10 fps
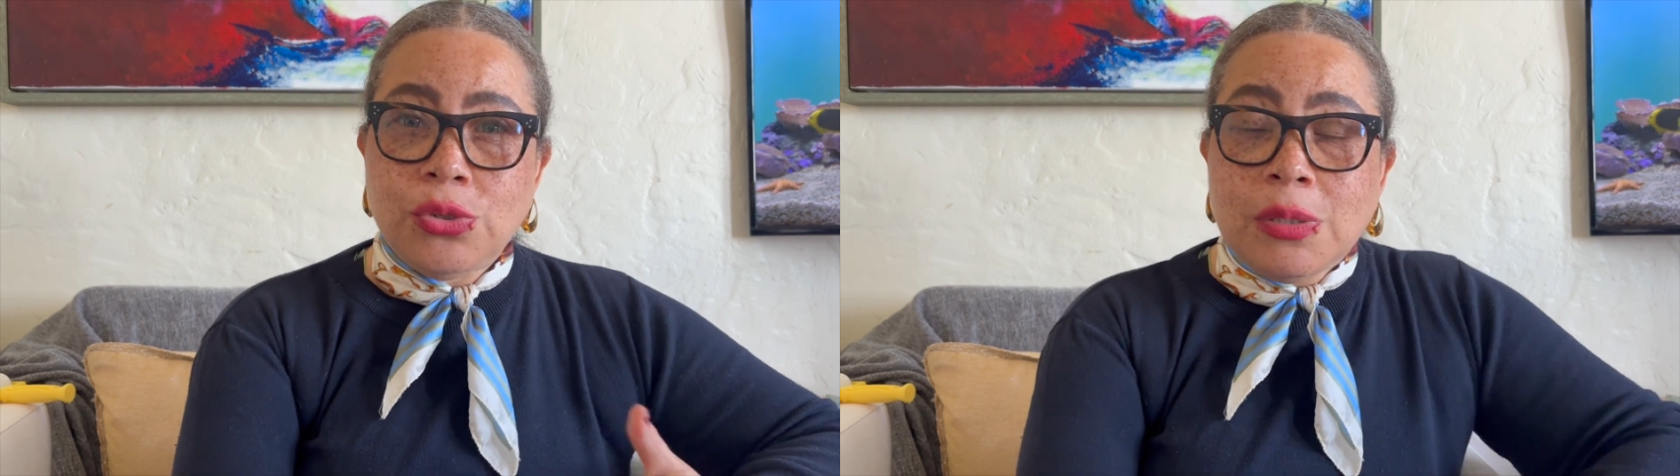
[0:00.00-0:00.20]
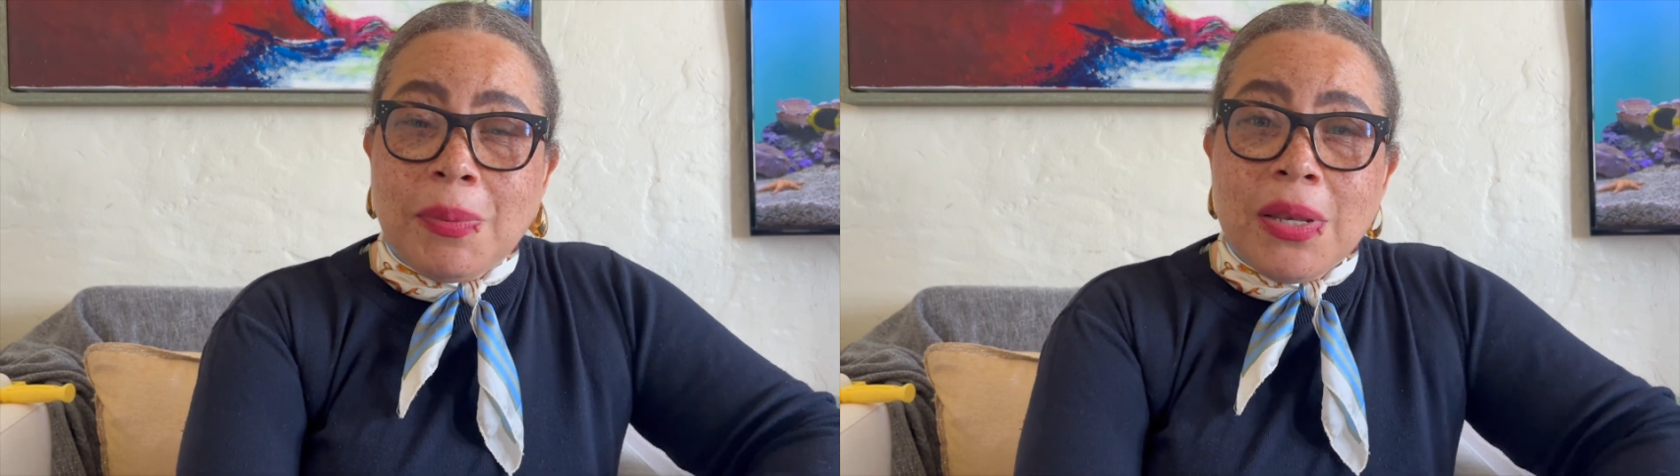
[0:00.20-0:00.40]

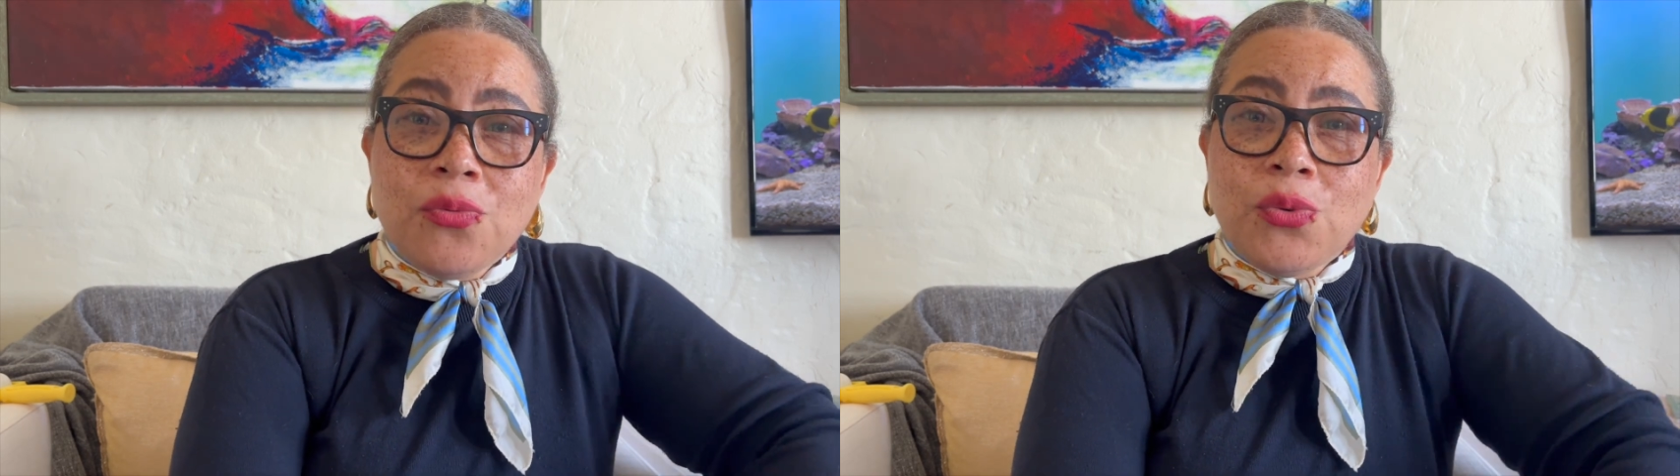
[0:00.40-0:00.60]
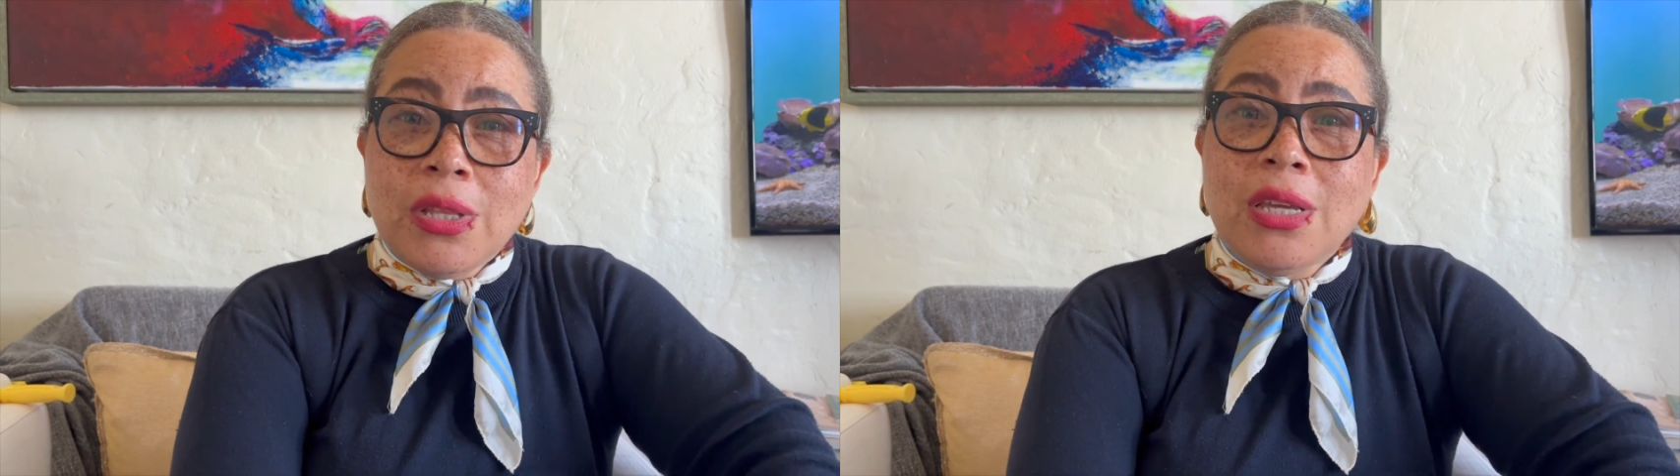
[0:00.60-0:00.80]
spend
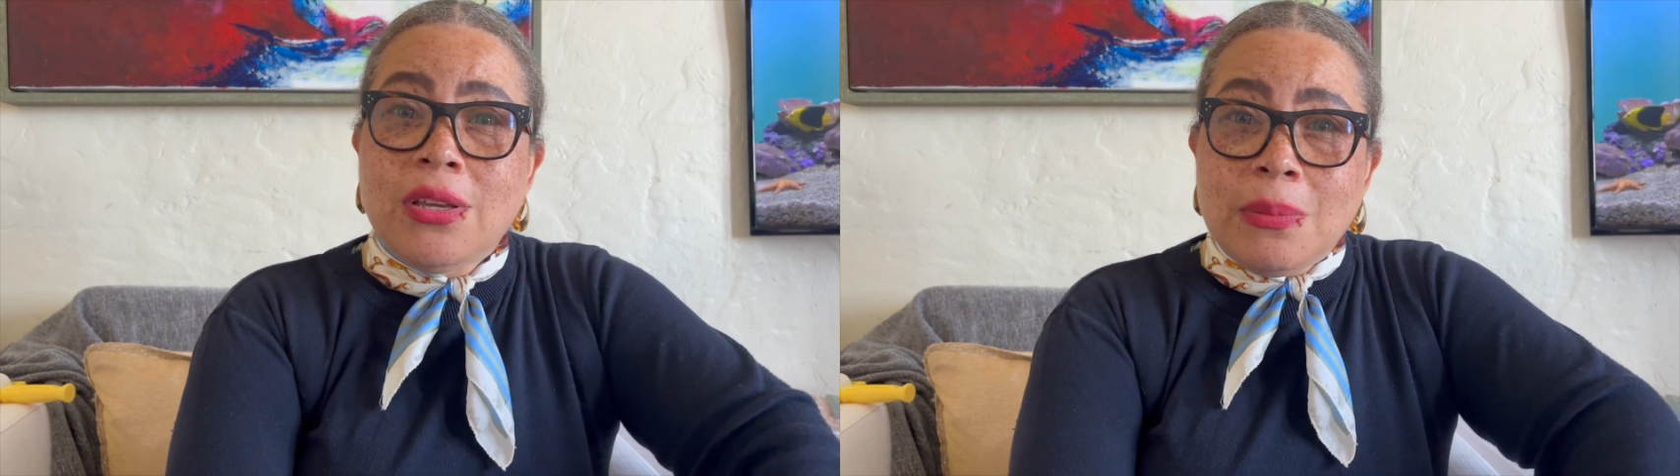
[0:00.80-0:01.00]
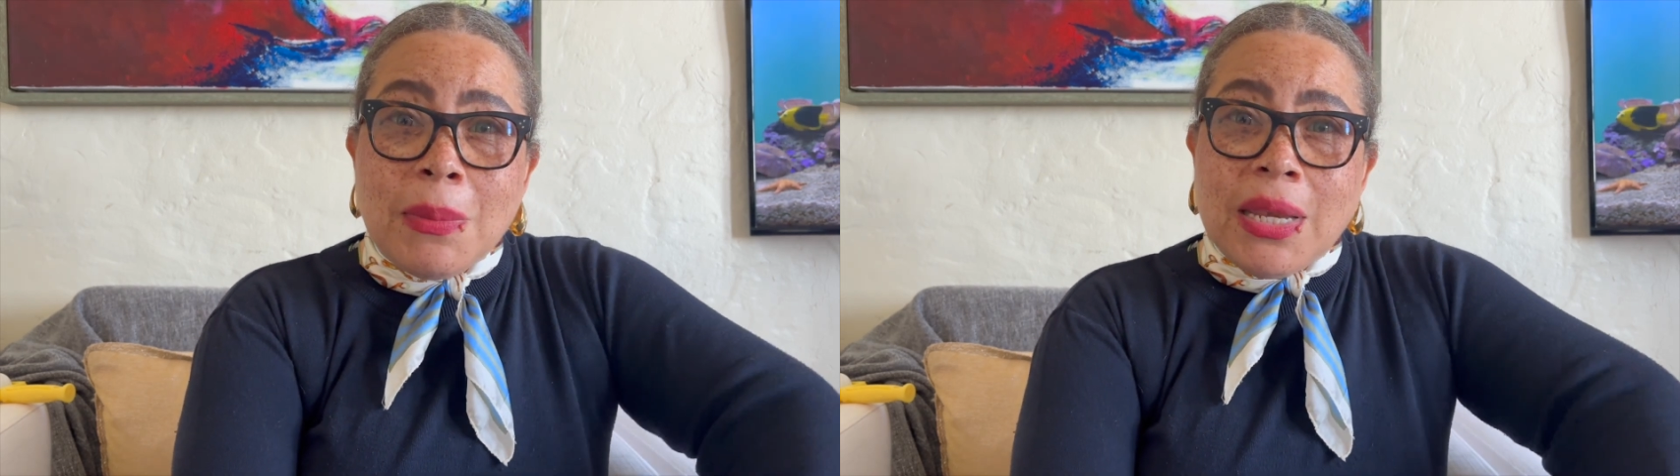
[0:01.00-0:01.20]
really
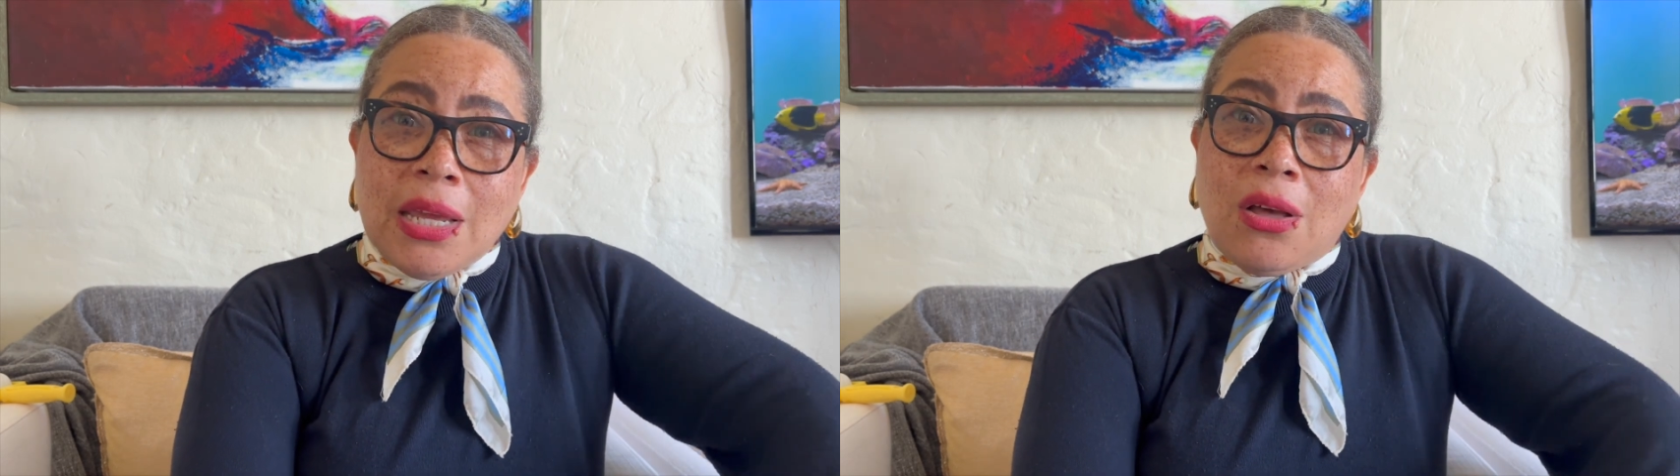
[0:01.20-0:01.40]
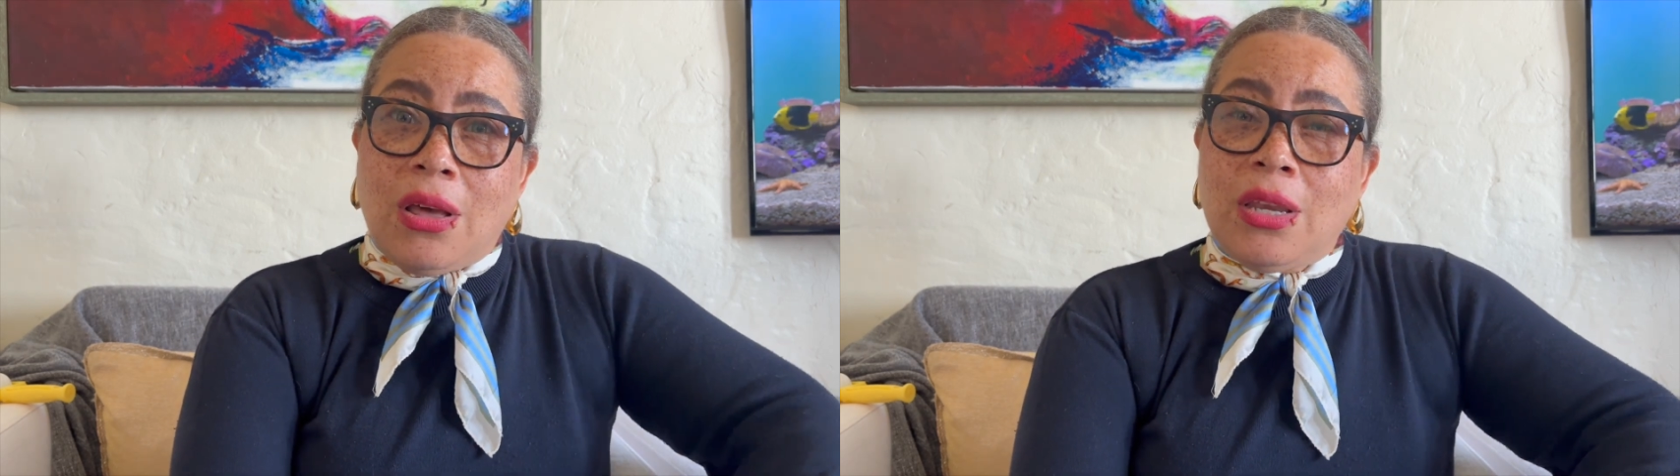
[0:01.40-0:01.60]
good money
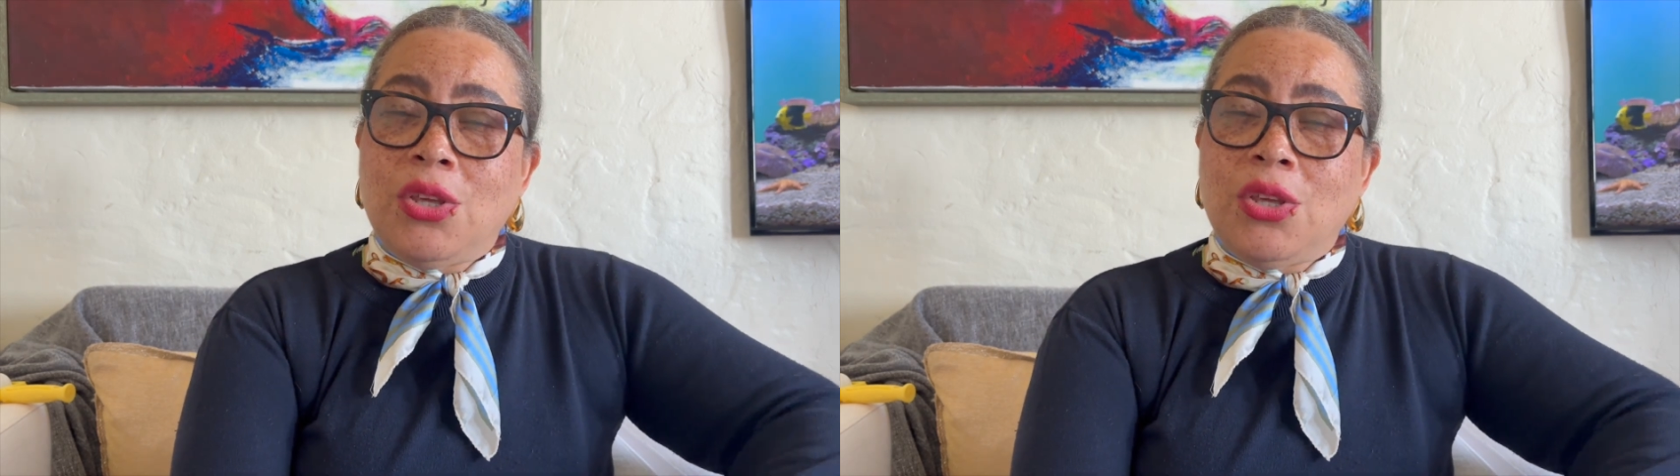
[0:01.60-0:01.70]
on,